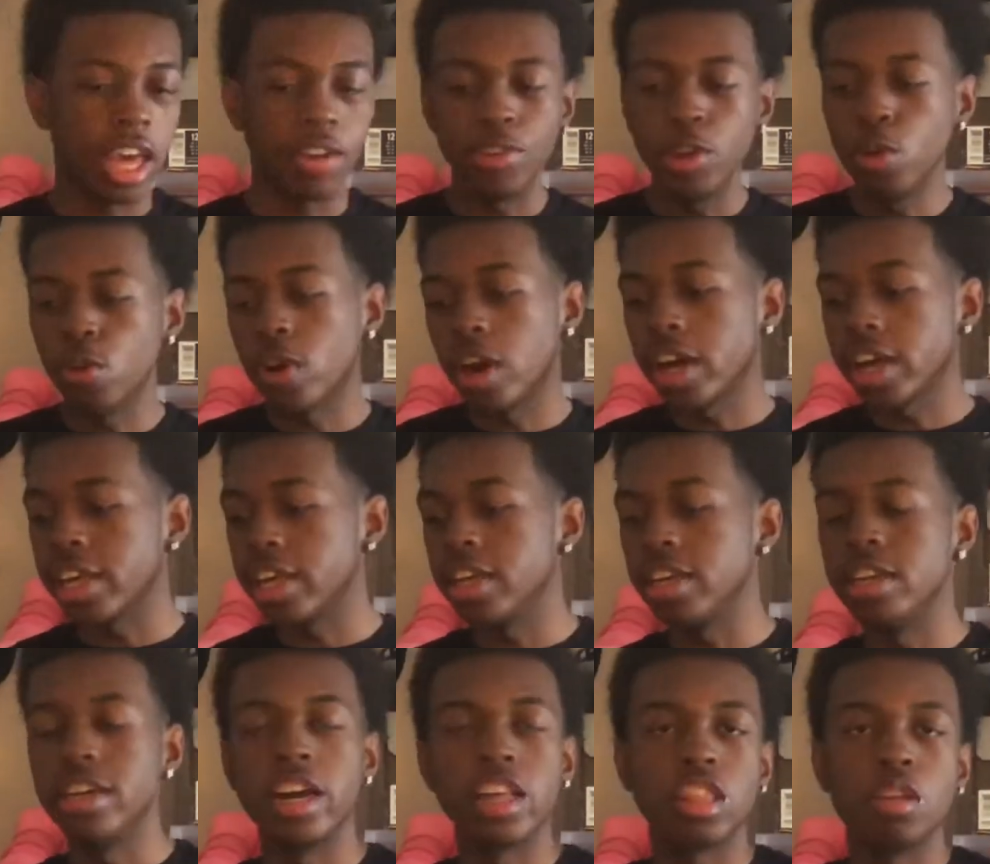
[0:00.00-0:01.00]
If you
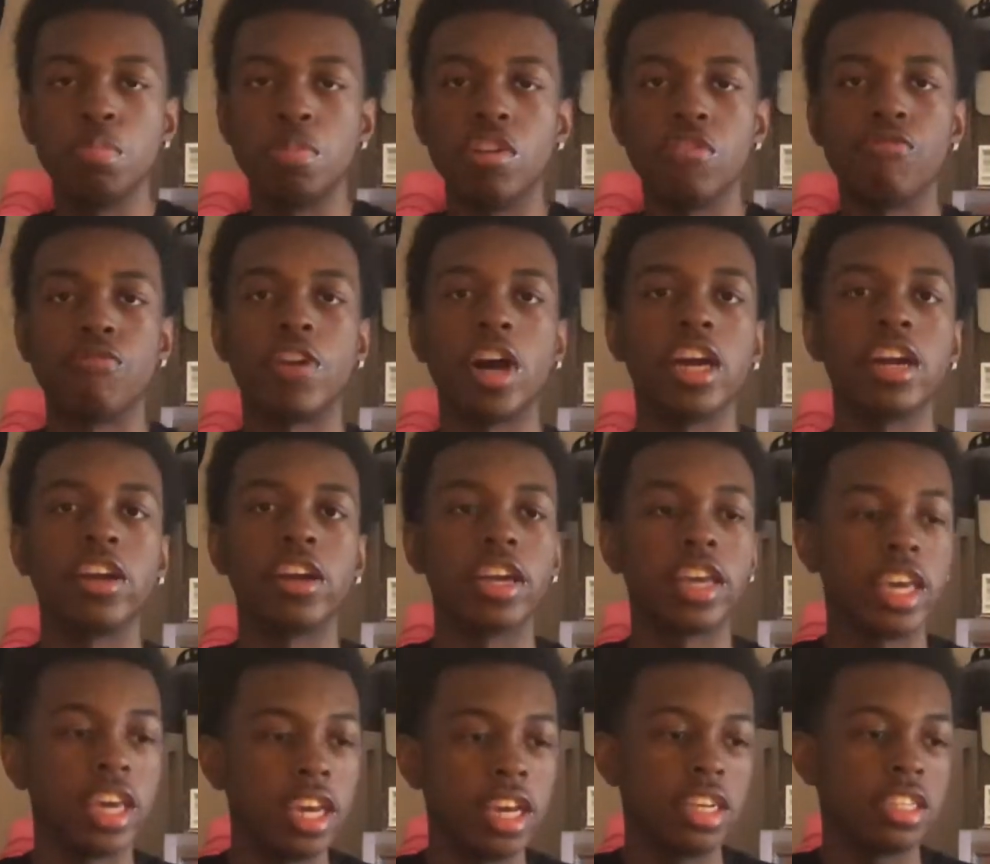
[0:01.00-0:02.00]
rocking nothing but fire
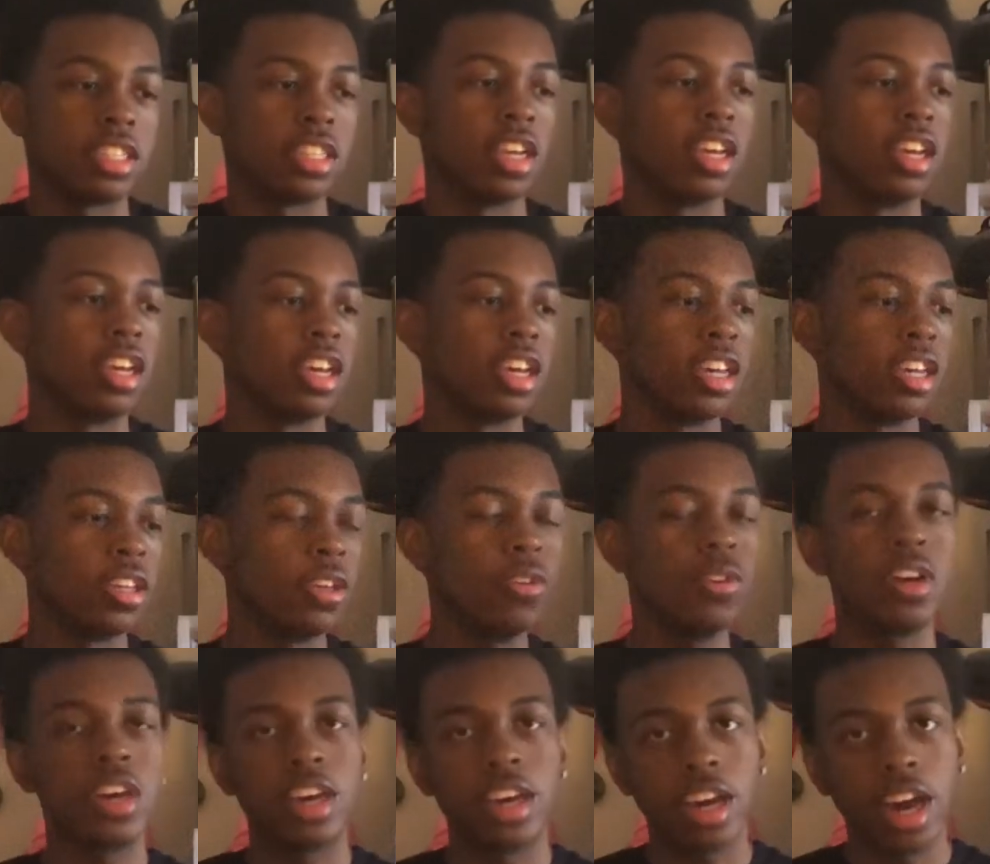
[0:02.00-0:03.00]
kicks,
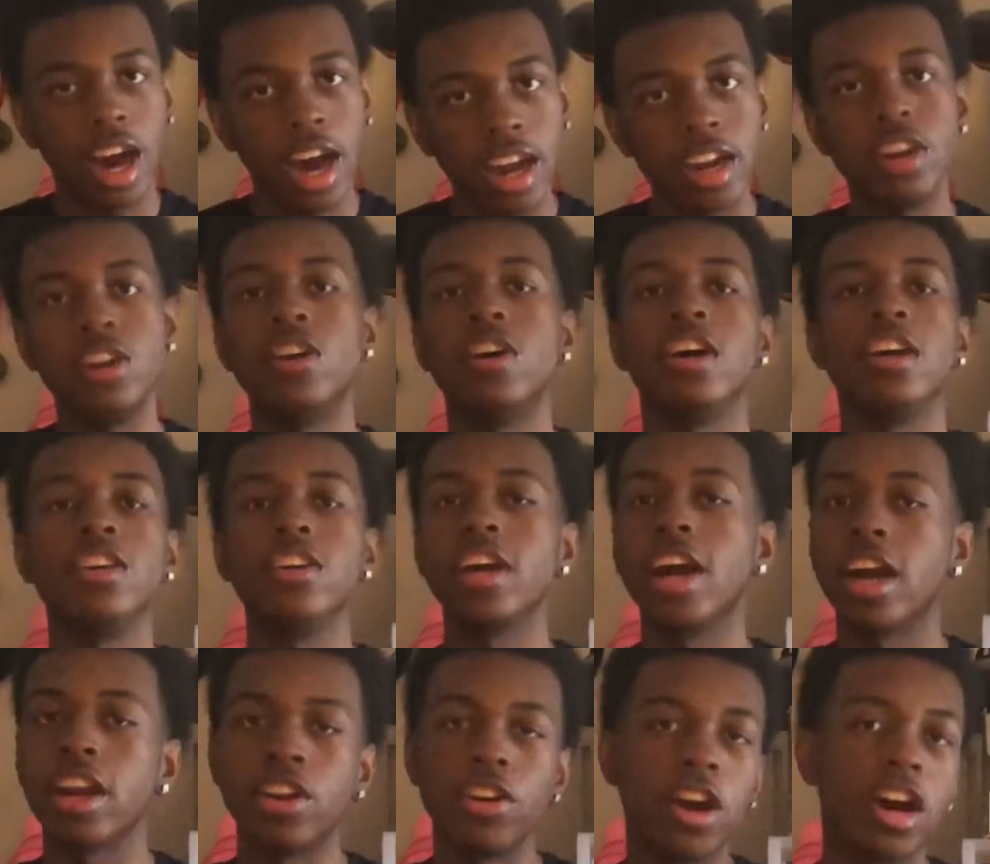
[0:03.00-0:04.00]
you gotta
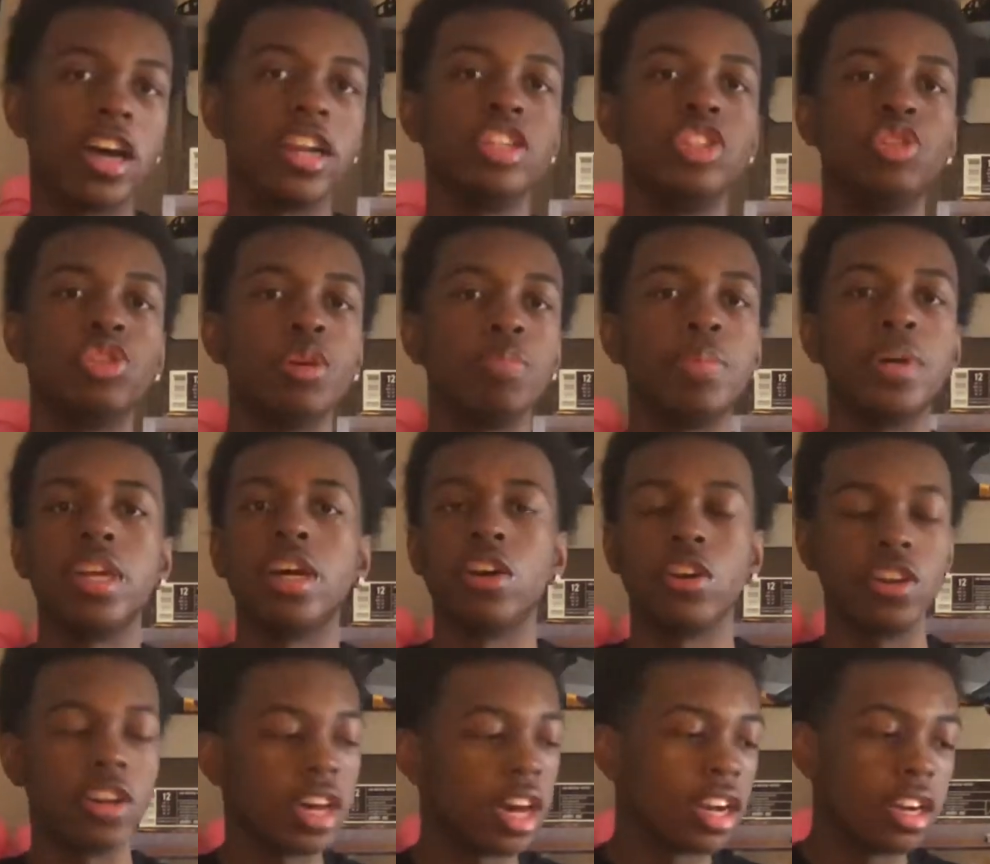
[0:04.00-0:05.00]
know how to drip it
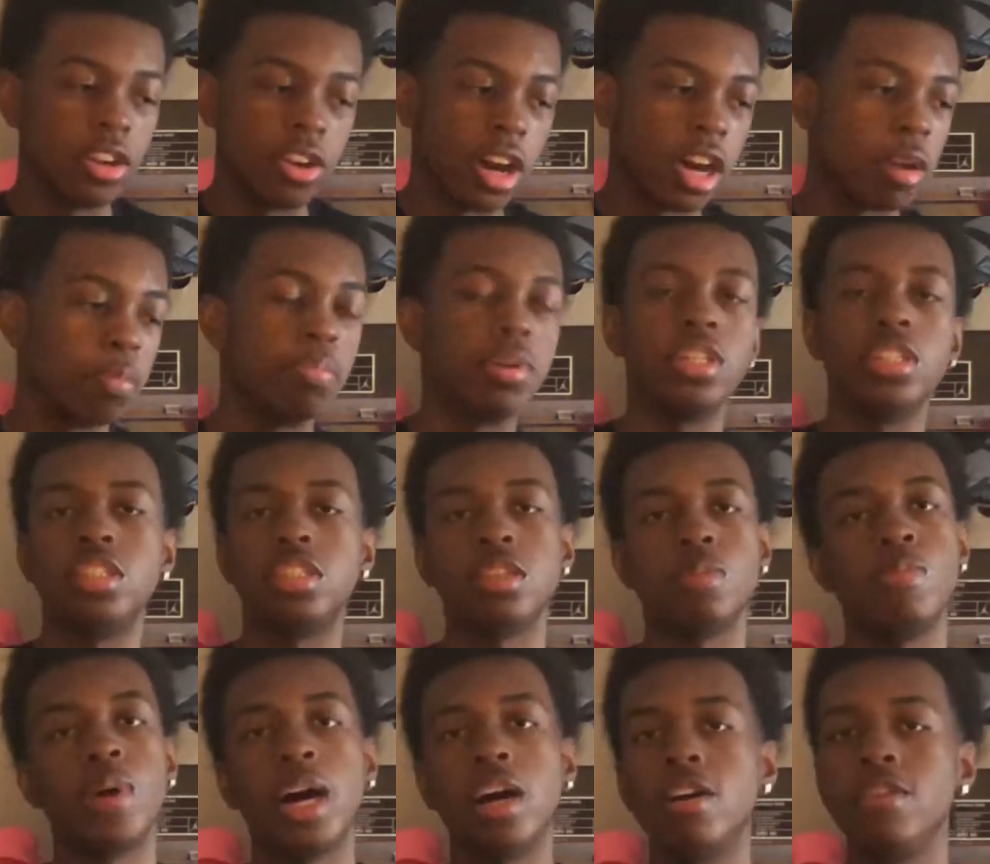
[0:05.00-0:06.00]
out. You gotta know how to put
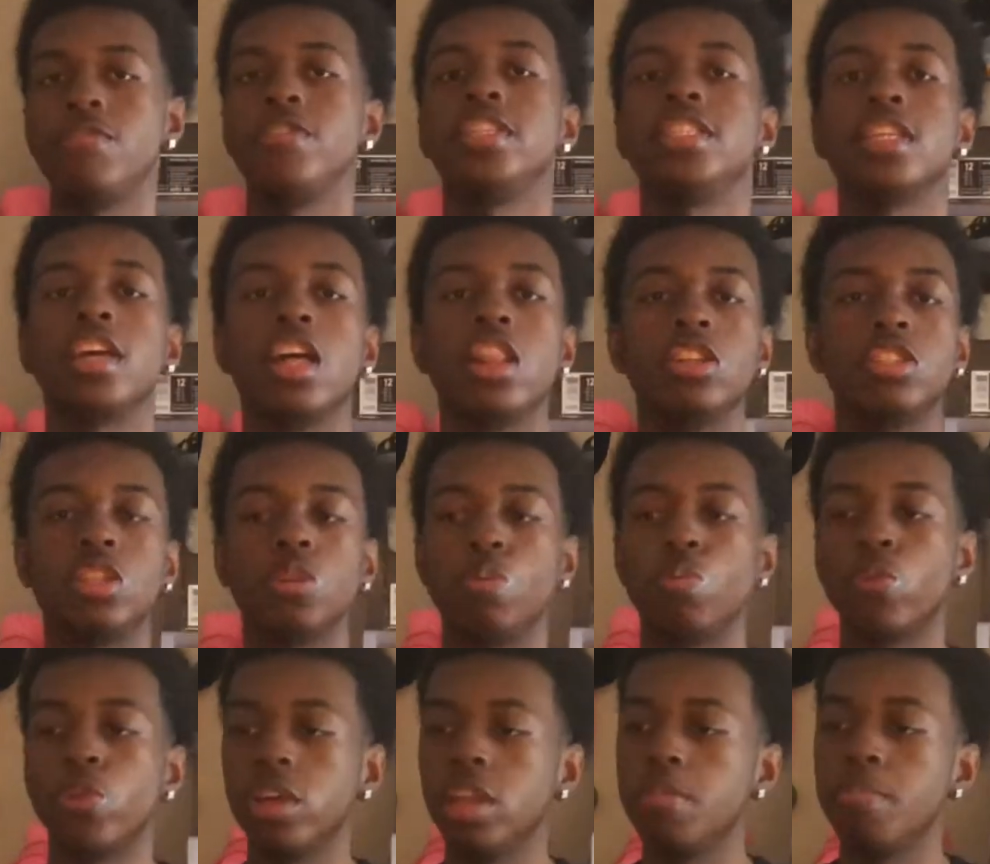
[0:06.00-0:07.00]
some outfits together to
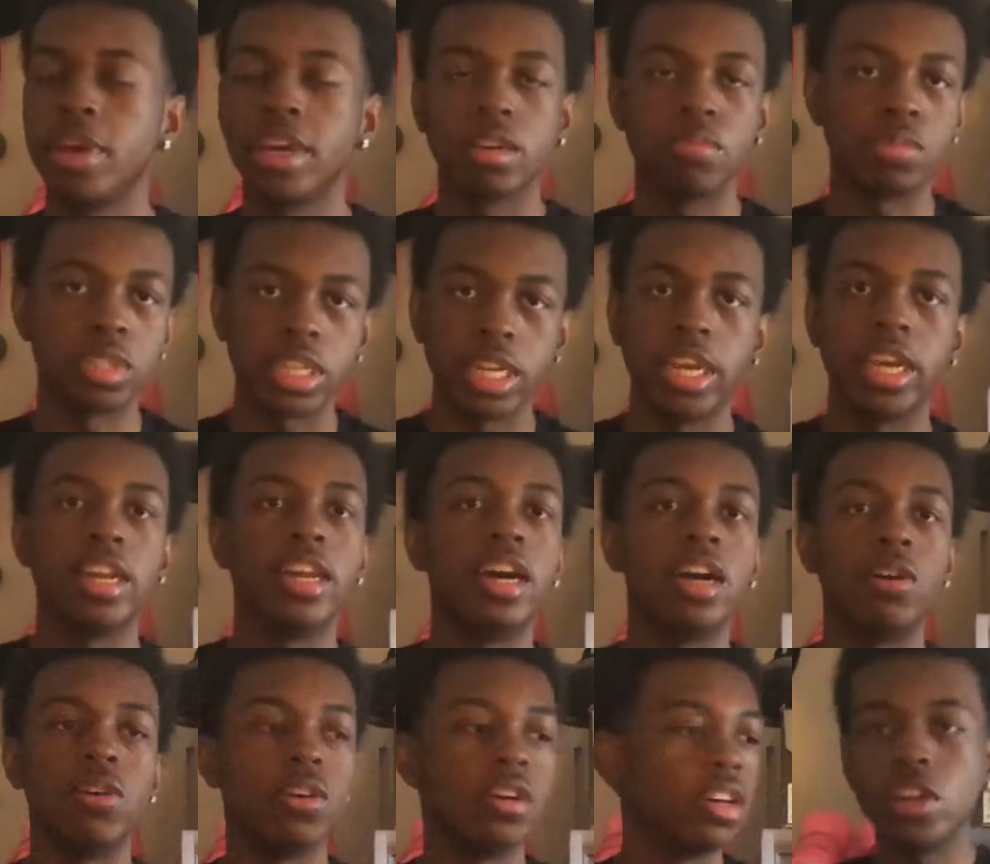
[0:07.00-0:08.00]
really make them stand
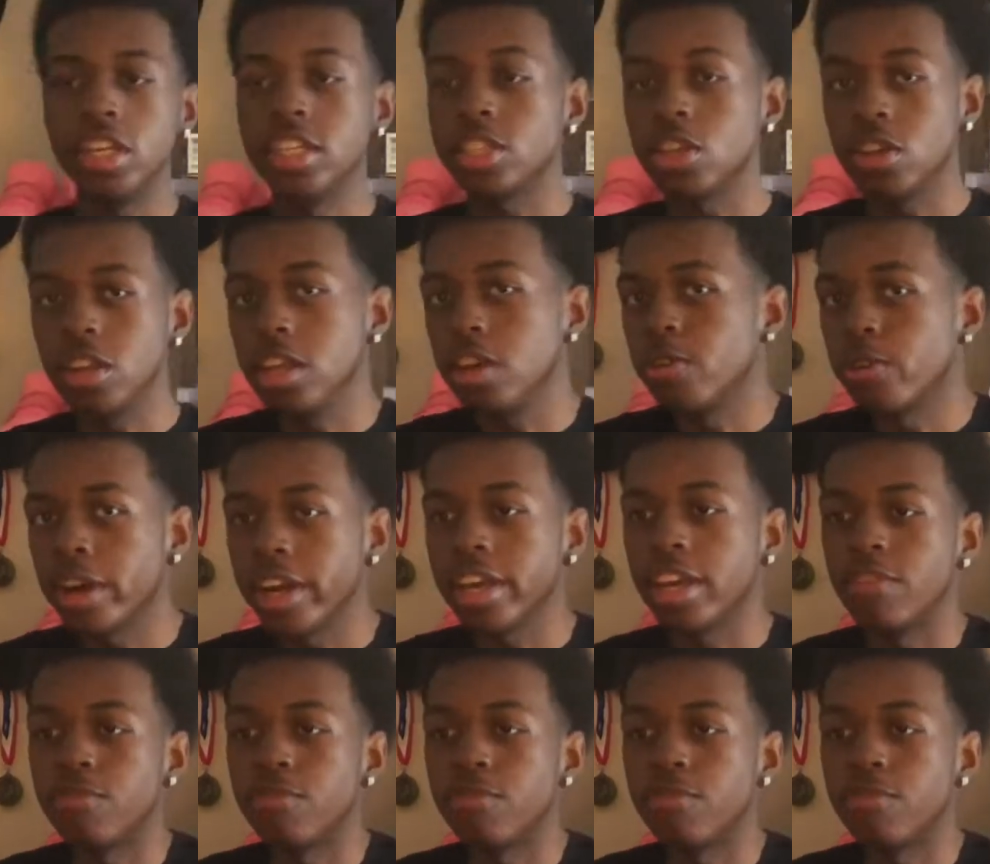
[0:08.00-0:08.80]
out. It's only right.